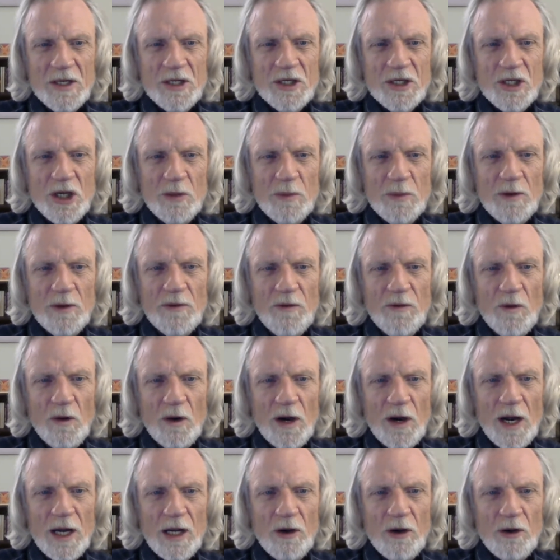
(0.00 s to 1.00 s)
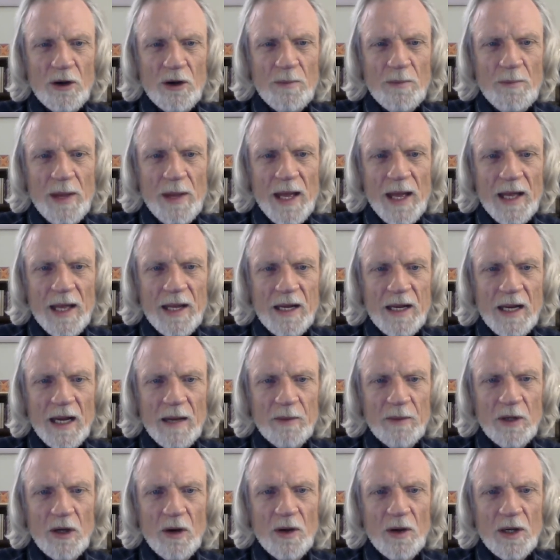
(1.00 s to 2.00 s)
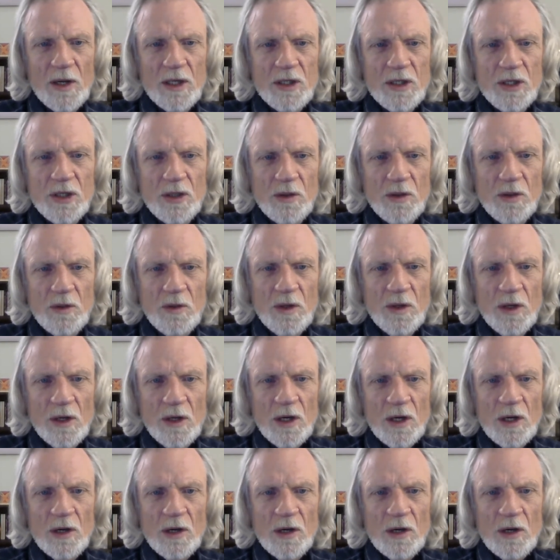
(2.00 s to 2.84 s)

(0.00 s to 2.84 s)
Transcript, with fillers: So before I go to bed, I'm going to